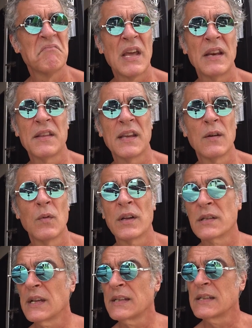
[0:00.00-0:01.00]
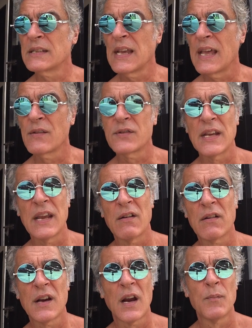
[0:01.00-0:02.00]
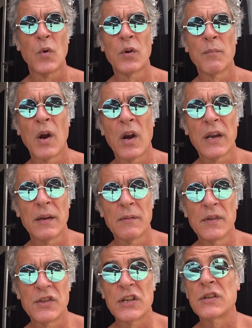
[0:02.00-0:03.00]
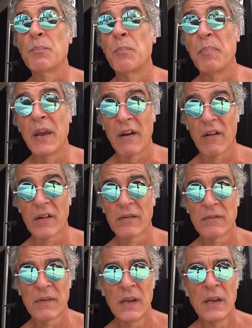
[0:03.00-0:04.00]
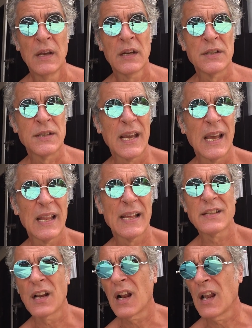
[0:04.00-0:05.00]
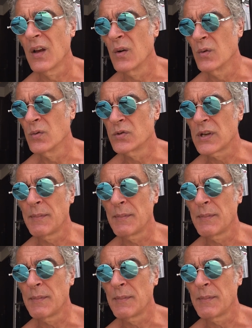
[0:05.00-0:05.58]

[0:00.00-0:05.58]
Anything you want. It's like the San Jose or Carmona market, just bigger, because they got lots of clothes.